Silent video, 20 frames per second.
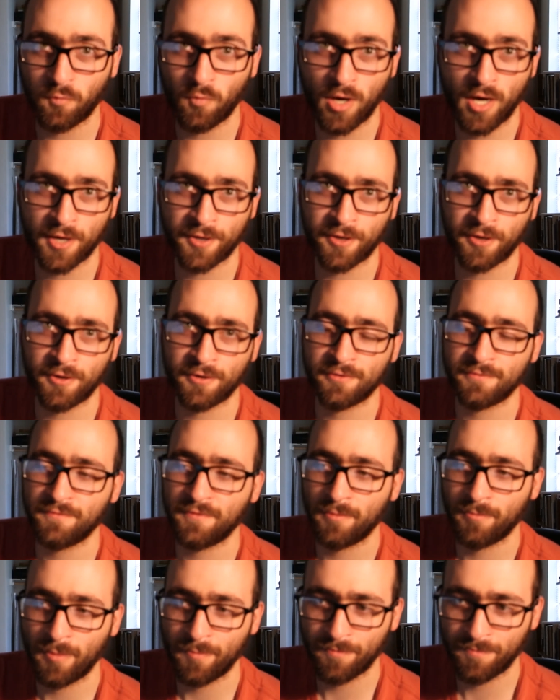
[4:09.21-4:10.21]
water
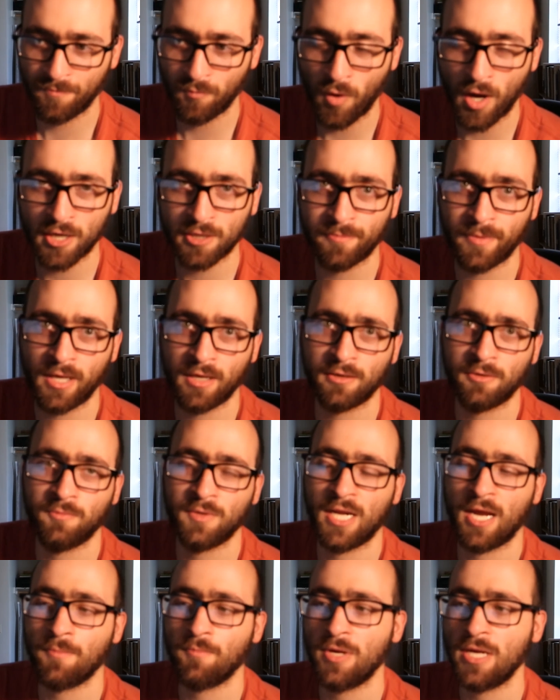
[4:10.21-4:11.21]
from a water bottle
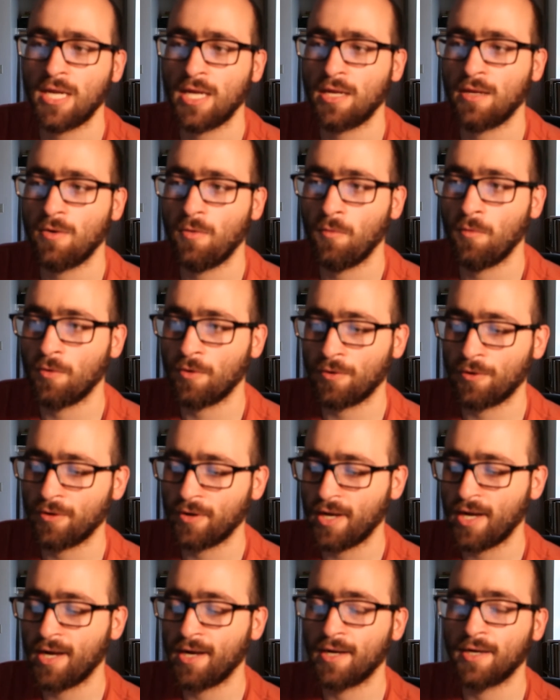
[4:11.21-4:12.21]
when I'm reading
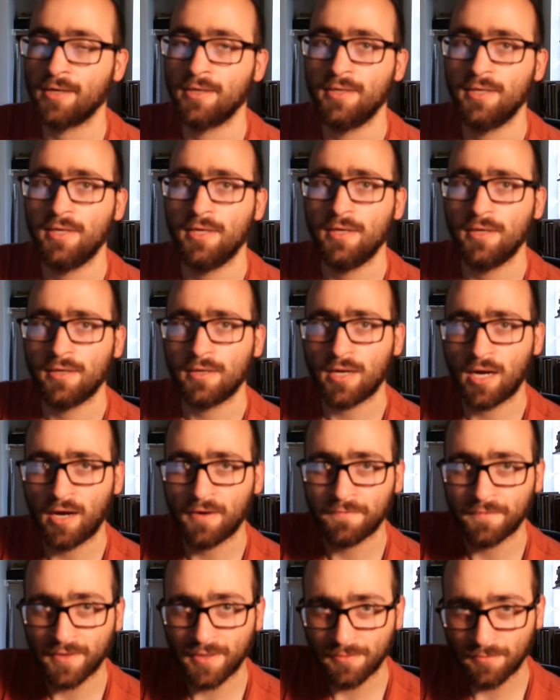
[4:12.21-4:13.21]
or uh,
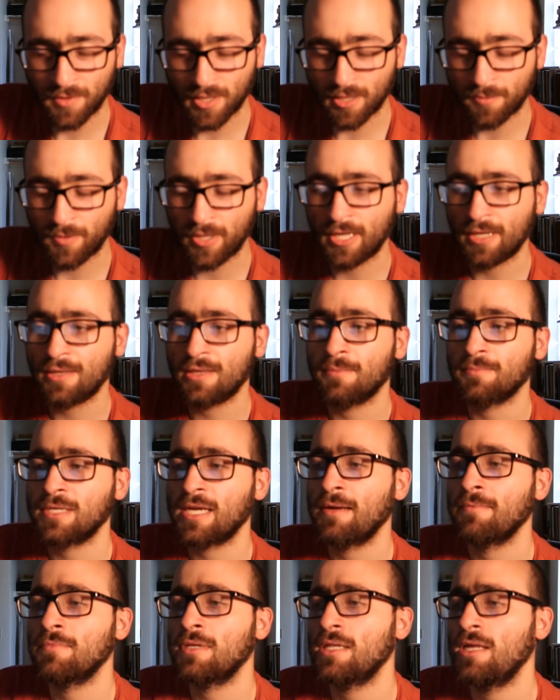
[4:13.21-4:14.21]
coffee while I'm reading
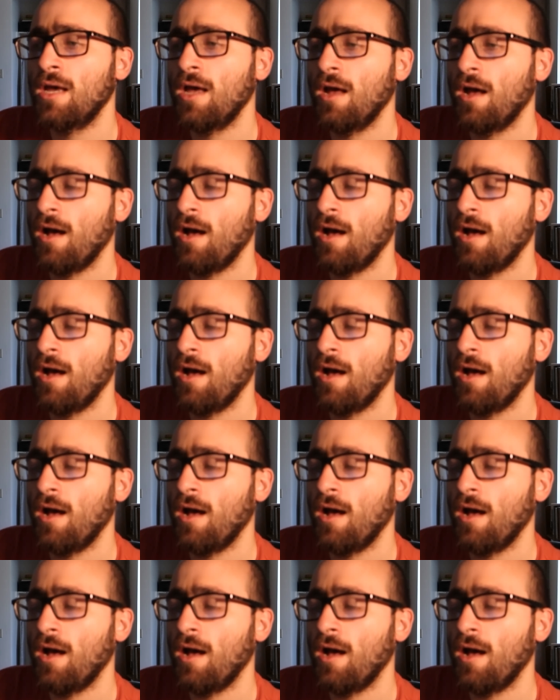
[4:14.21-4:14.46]
sometimes.